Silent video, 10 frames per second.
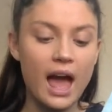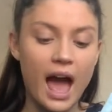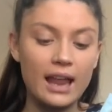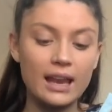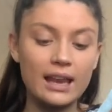
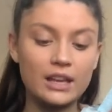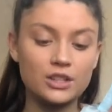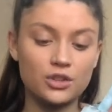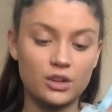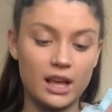and it
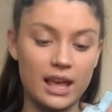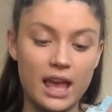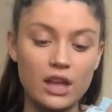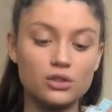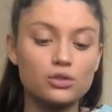literally,
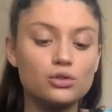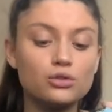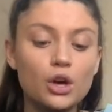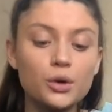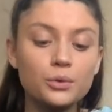it's
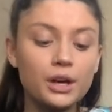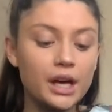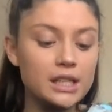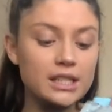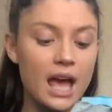so
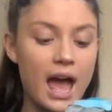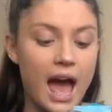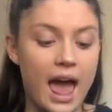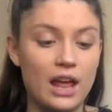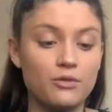good
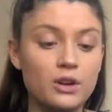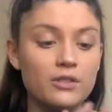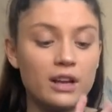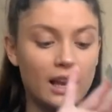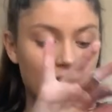and I really,
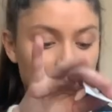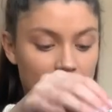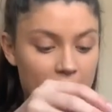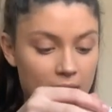really like it.